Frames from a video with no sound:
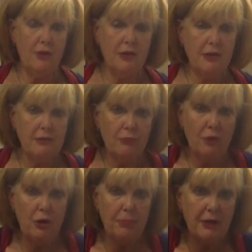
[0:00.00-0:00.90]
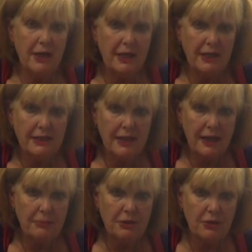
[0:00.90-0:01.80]
it didn't work, but it is
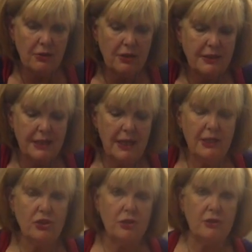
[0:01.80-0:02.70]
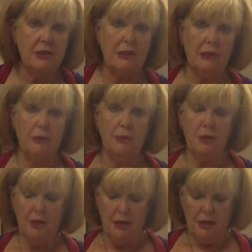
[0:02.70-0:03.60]
absolutely delicious still.
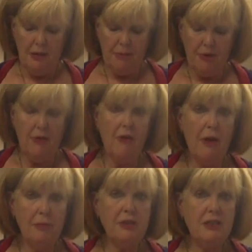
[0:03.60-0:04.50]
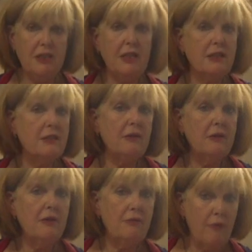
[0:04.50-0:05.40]
But I would stick
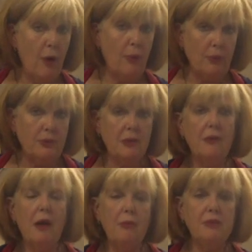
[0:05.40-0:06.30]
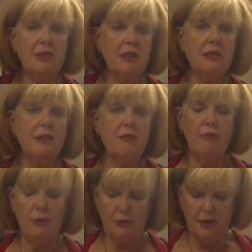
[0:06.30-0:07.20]
to the rolls.
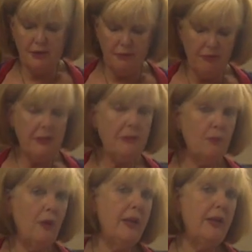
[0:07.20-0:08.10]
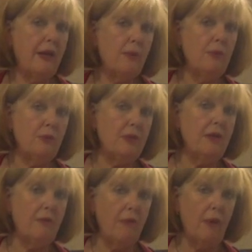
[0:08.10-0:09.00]
There's a reason why they're called
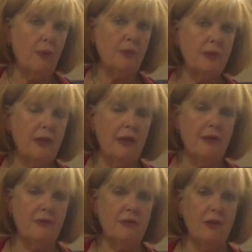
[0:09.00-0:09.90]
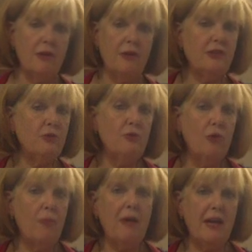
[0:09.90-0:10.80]
dinner rolls, and they do
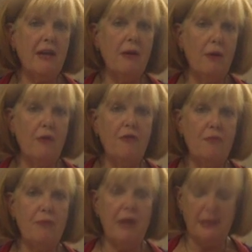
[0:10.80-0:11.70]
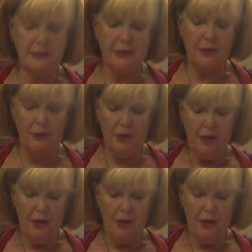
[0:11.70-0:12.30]
not make a loaf of bread. So